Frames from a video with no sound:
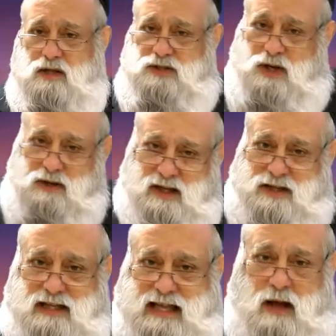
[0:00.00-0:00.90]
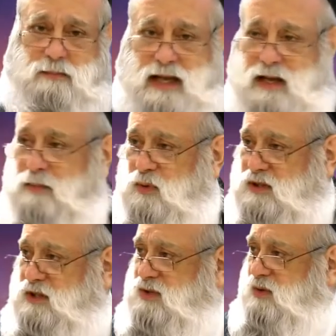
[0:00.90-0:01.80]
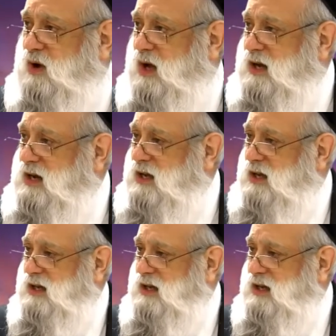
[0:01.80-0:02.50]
Certainly the talmidim were destroyed.